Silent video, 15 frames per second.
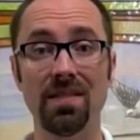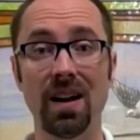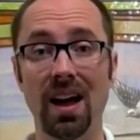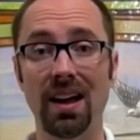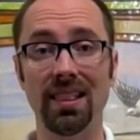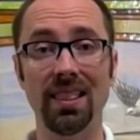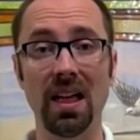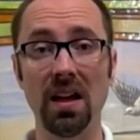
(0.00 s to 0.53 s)

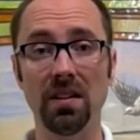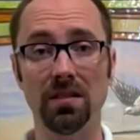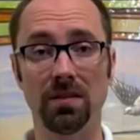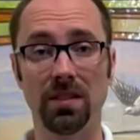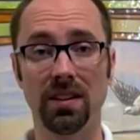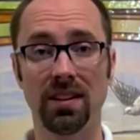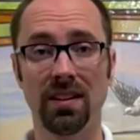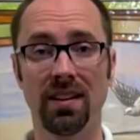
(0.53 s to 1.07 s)
I
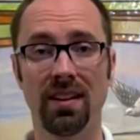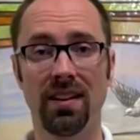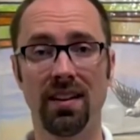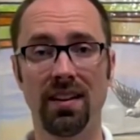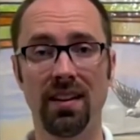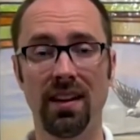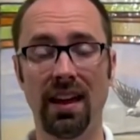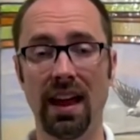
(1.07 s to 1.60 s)
loved?
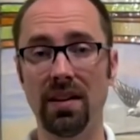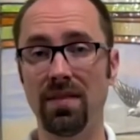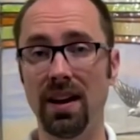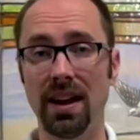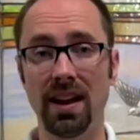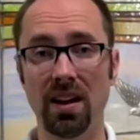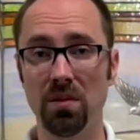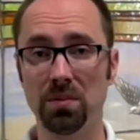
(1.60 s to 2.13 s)
Have I
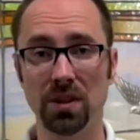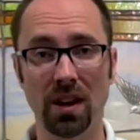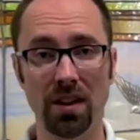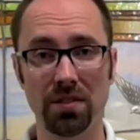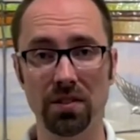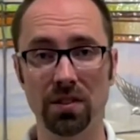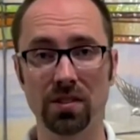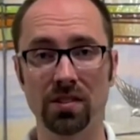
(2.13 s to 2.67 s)
helped
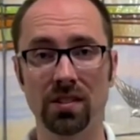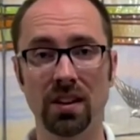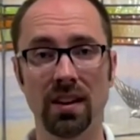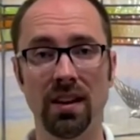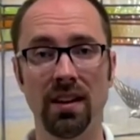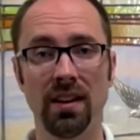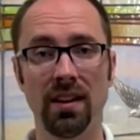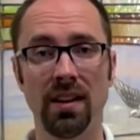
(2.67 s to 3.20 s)
others?
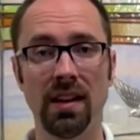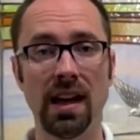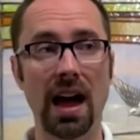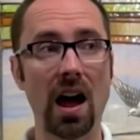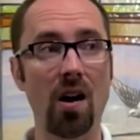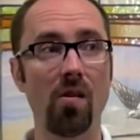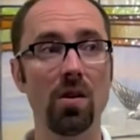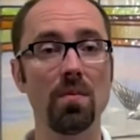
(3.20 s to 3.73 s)

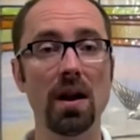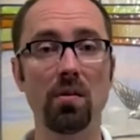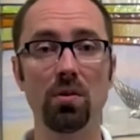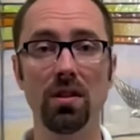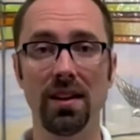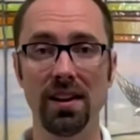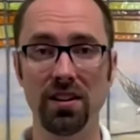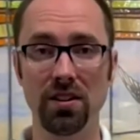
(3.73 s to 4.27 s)
How are my
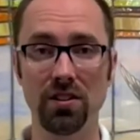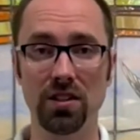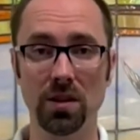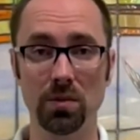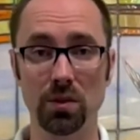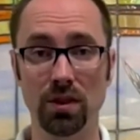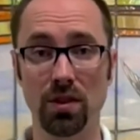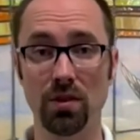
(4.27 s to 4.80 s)

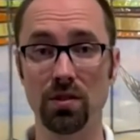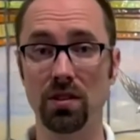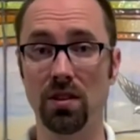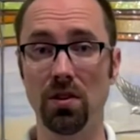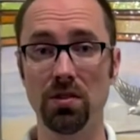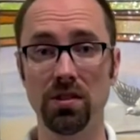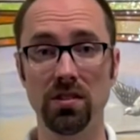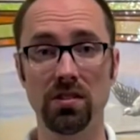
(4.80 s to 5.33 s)
relationships with those
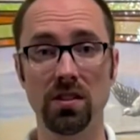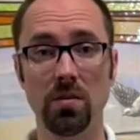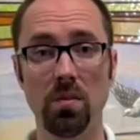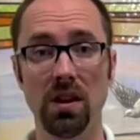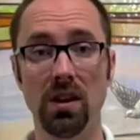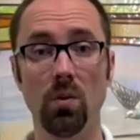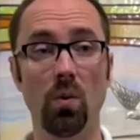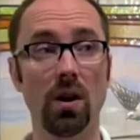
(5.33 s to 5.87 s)
closest to me,
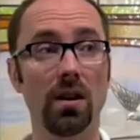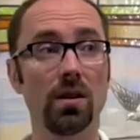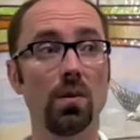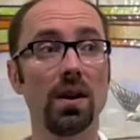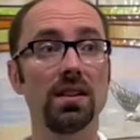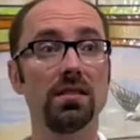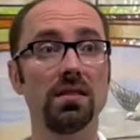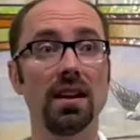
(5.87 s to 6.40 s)
and where do
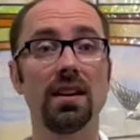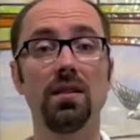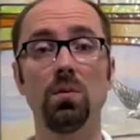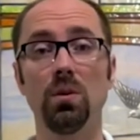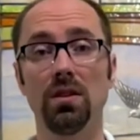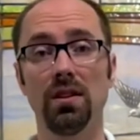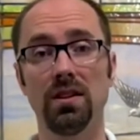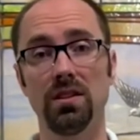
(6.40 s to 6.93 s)
I stand in
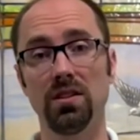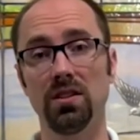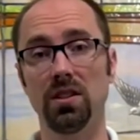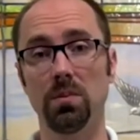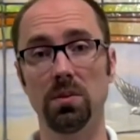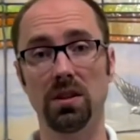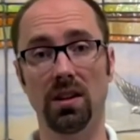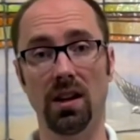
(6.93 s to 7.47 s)

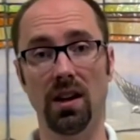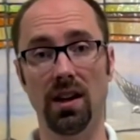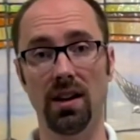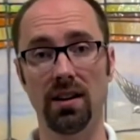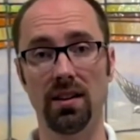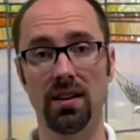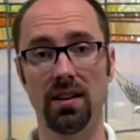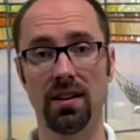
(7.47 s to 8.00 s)
relationship to
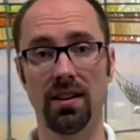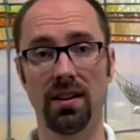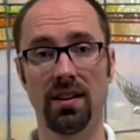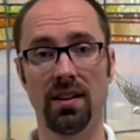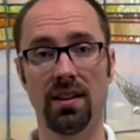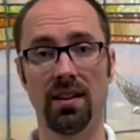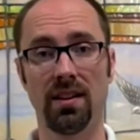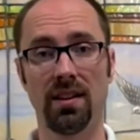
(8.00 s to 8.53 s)
God?
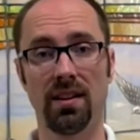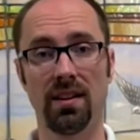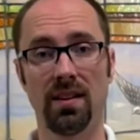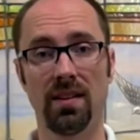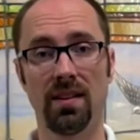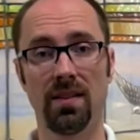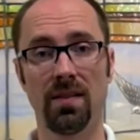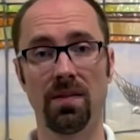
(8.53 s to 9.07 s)

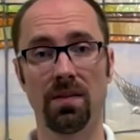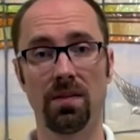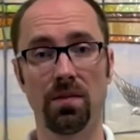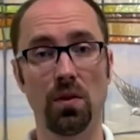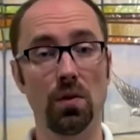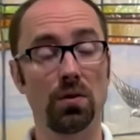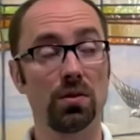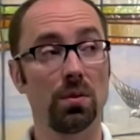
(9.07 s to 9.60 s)

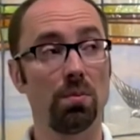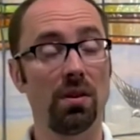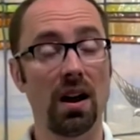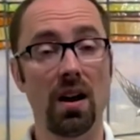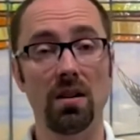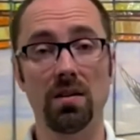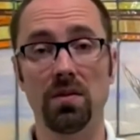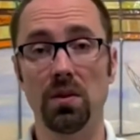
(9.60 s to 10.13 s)
Folks are
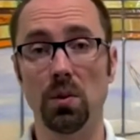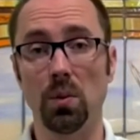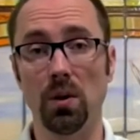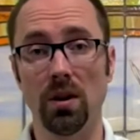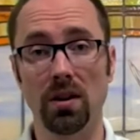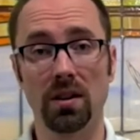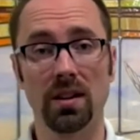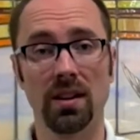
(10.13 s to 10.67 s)
proud of their
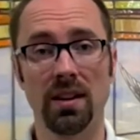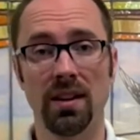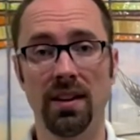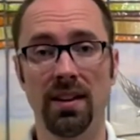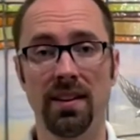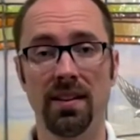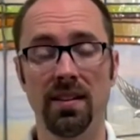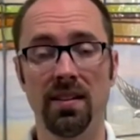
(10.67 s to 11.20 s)
work,
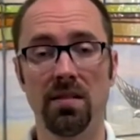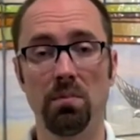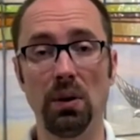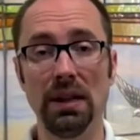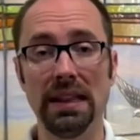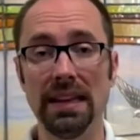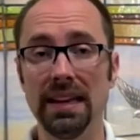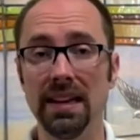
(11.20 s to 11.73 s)
but
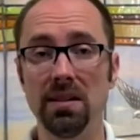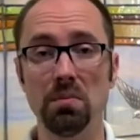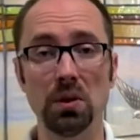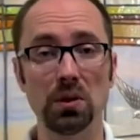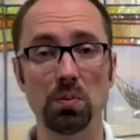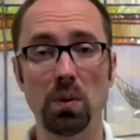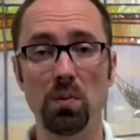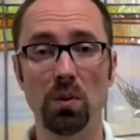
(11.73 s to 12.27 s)
in the end,
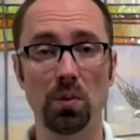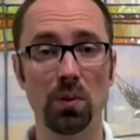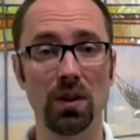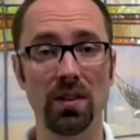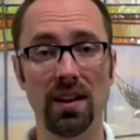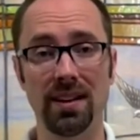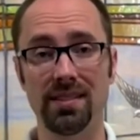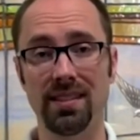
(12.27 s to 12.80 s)
most people
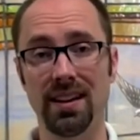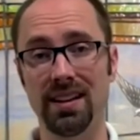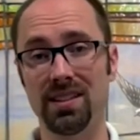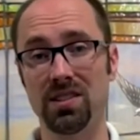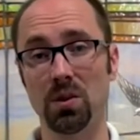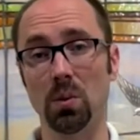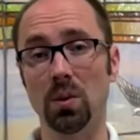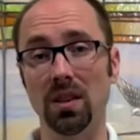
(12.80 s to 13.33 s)
realize that it's
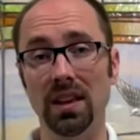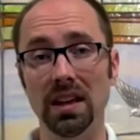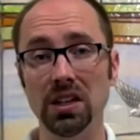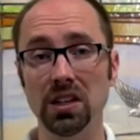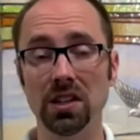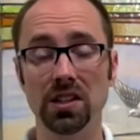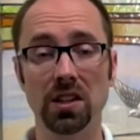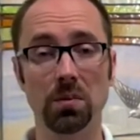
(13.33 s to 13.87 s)
the
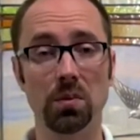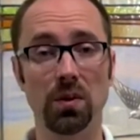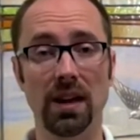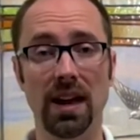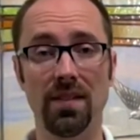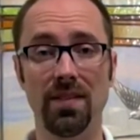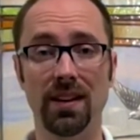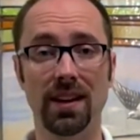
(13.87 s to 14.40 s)
relationships we
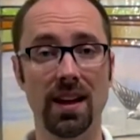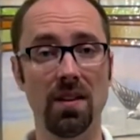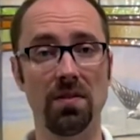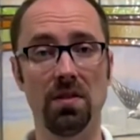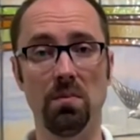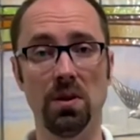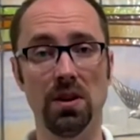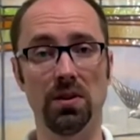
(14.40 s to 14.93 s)
have that count
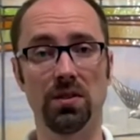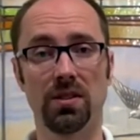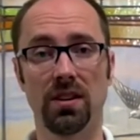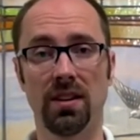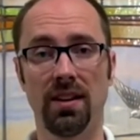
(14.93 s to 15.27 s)
the most.